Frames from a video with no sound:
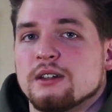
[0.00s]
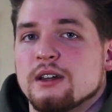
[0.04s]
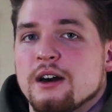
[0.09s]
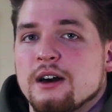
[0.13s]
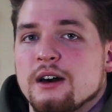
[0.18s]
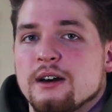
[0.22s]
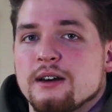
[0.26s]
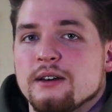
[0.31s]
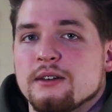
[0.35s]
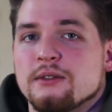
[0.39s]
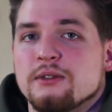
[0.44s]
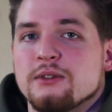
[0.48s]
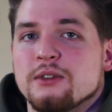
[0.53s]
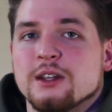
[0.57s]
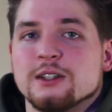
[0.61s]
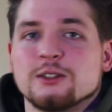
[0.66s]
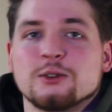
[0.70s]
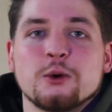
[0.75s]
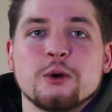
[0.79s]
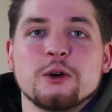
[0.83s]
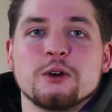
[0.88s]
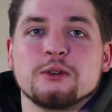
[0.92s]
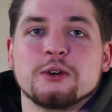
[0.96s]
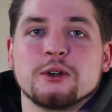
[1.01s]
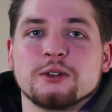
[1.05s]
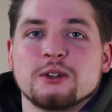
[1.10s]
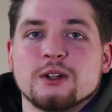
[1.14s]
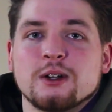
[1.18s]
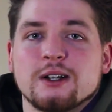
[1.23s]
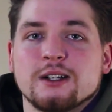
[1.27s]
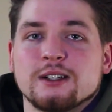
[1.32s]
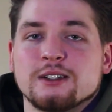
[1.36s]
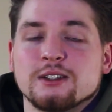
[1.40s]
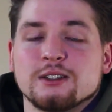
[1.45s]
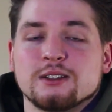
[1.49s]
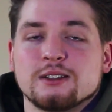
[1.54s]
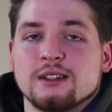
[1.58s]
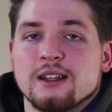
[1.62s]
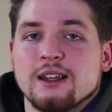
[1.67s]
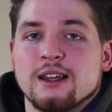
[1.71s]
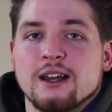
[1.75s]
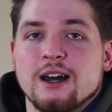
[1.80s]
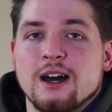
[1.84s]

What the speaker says: of this oil filter just